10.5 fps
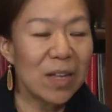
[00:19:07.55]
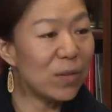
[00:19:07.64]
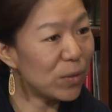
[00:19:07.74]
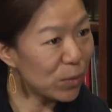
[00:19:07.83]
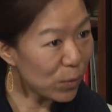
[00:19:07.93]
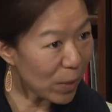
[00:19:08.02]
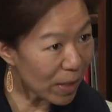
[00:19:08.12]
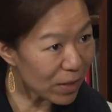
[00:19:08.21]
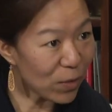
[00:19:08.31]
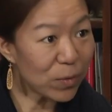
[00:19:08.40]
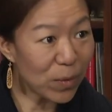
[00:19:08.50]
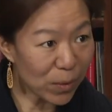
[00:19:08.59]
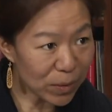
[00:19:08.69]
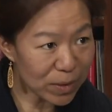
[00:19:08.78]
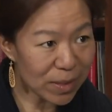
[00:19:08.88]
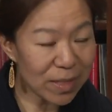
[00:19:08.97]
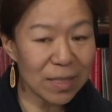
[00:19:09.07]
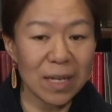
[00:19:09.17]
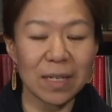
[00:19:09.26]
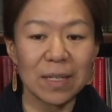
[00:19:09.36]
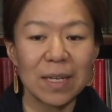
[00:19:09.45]
I lose weight, of course. And
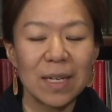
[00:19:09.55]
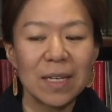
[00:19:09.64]
then